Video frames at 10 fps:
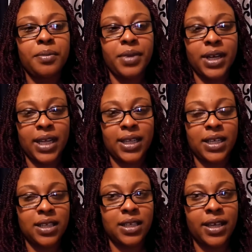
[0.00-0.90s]
But at the
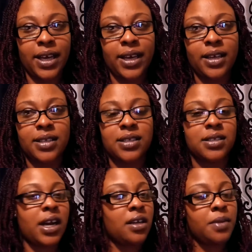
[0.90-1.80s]
end of the day, it's
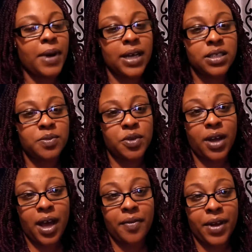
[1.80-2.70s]
entirely possible to
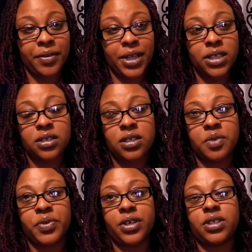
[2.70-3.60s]
have that
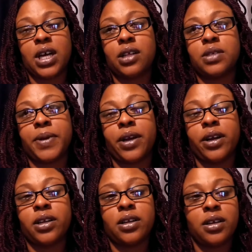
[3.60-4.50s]
relationship with your child's
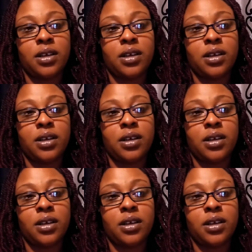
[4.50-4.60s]
parent.